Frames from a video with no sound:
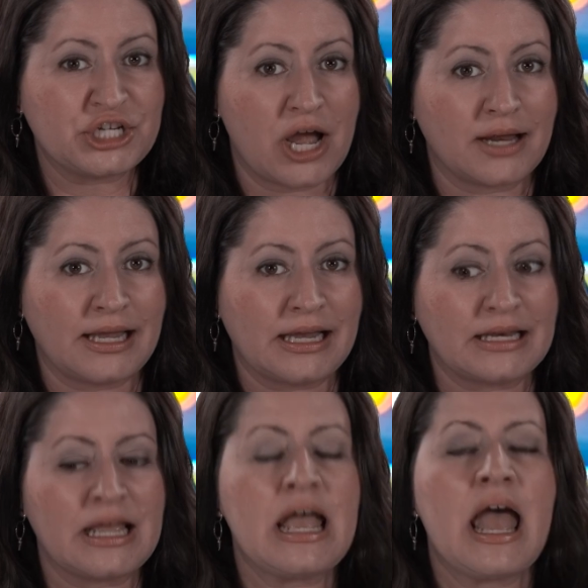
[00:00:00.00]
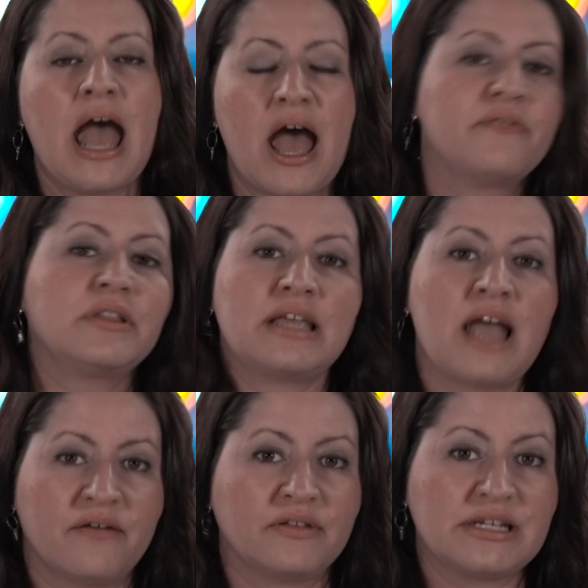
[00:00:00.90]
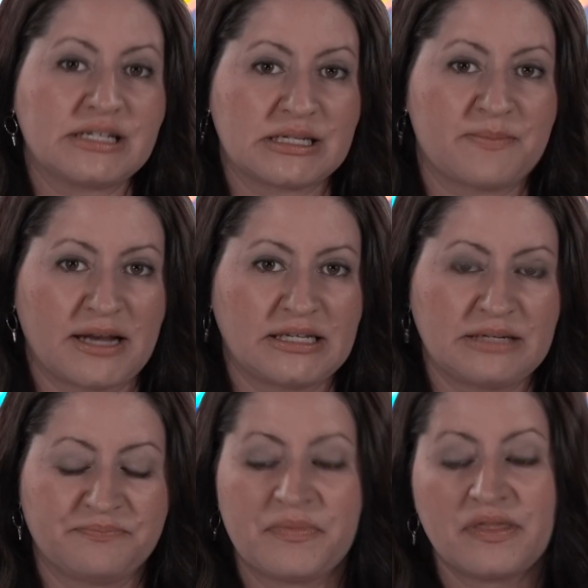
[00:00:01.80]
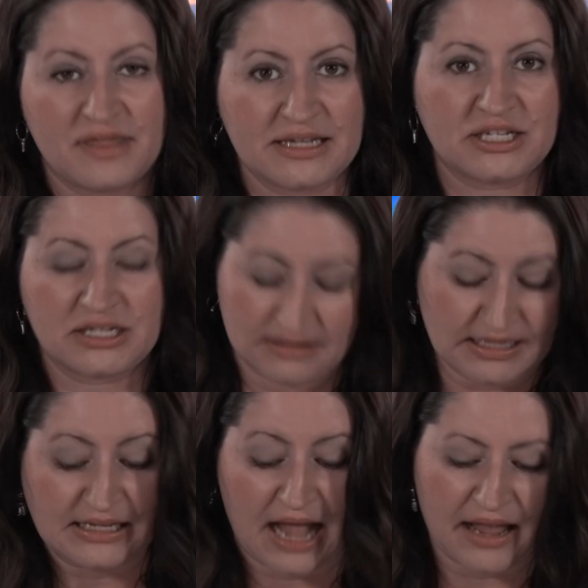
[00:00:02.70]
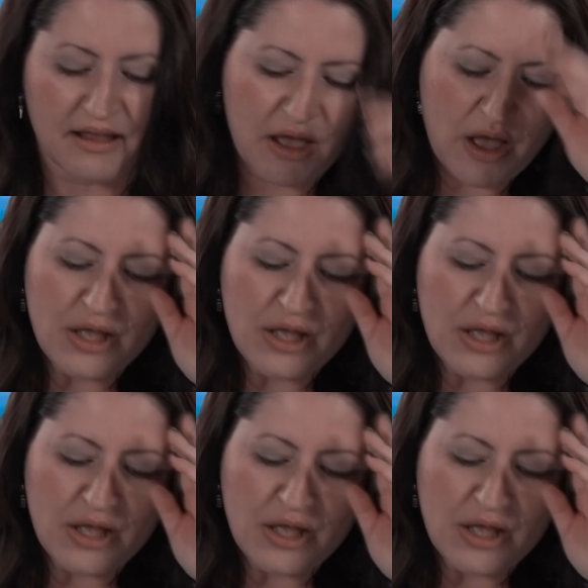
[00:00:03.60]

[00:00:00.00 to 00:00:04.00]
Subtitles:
talking, heavily suspecting this guy.